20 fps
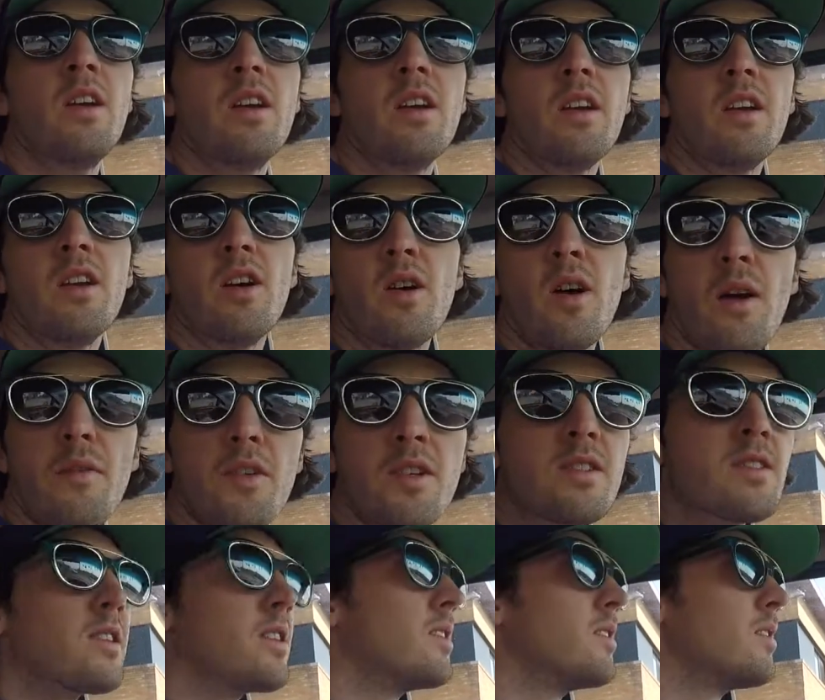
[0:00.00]
you know, every
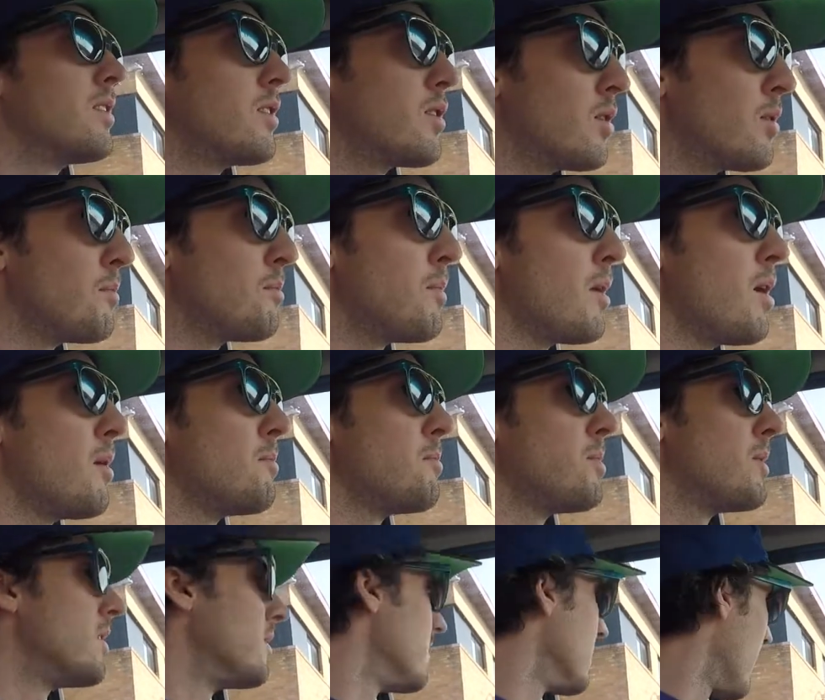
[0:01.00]
single little bump,
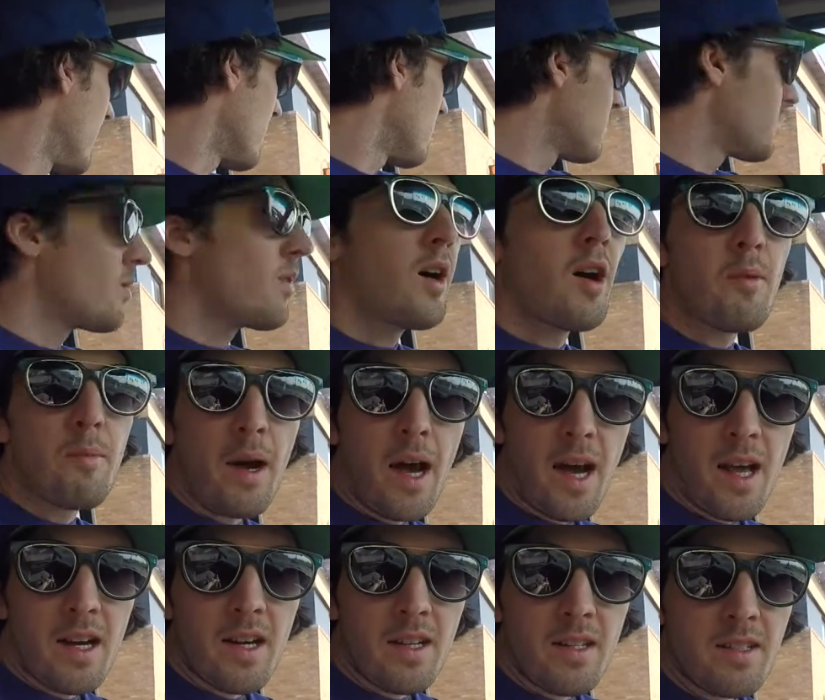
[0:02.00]
and I don't know how
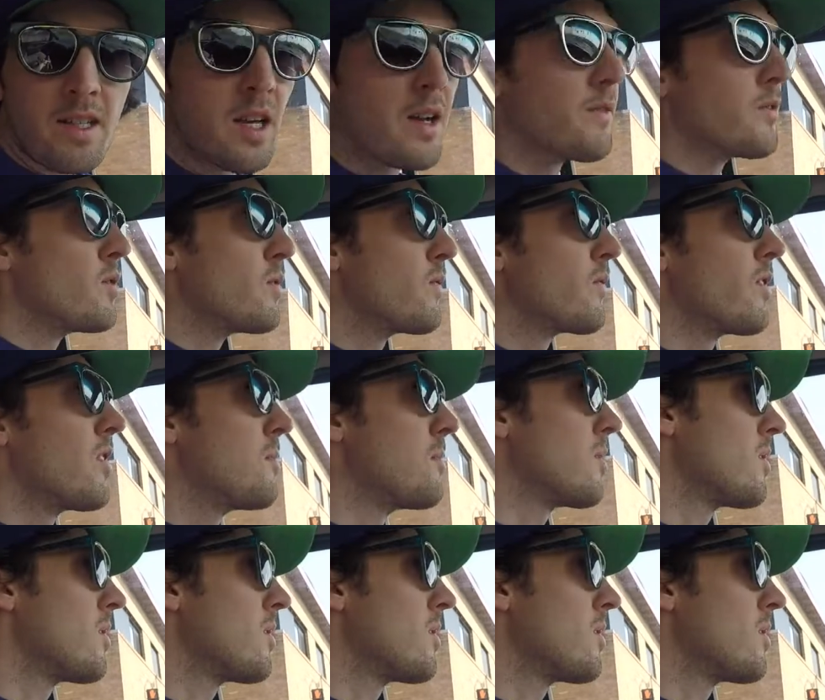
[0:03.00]
bad it is. I have no frame of